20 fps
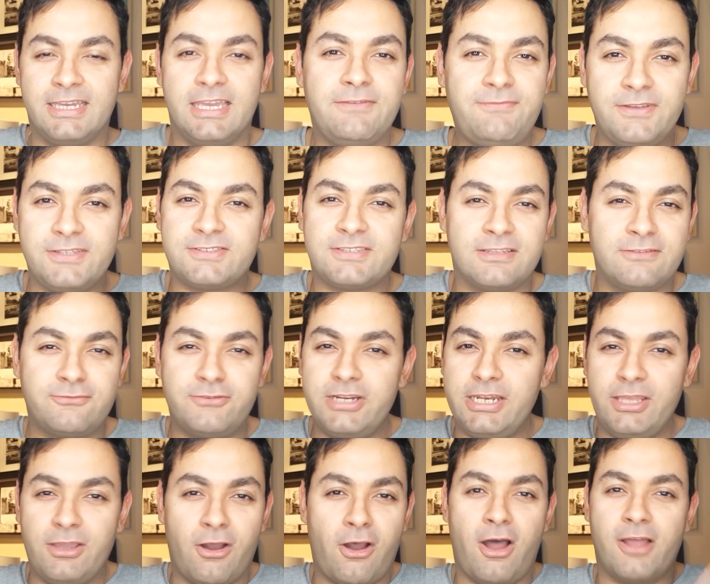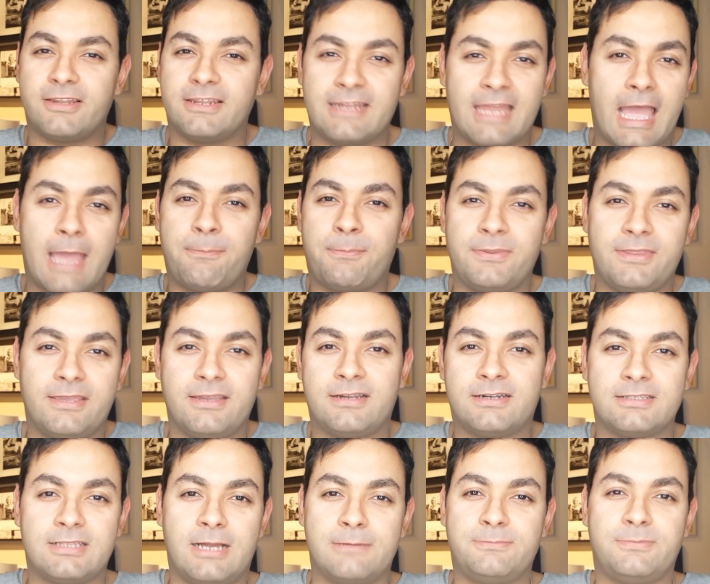If it's a really hot and happening
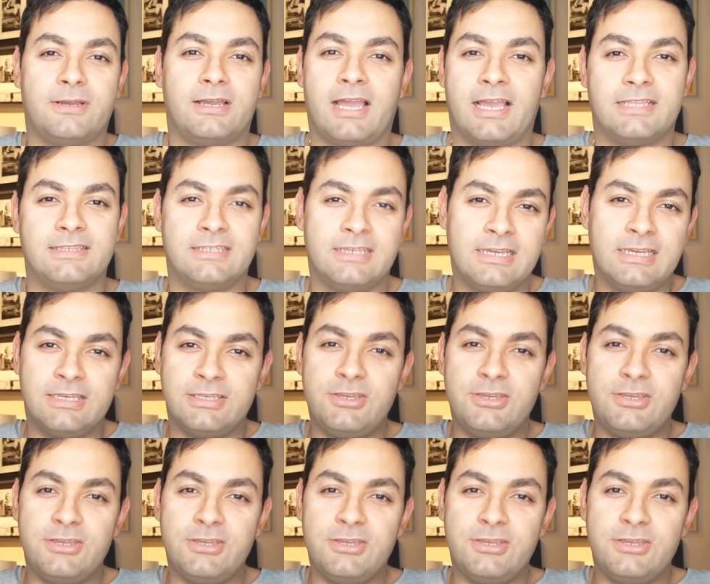club and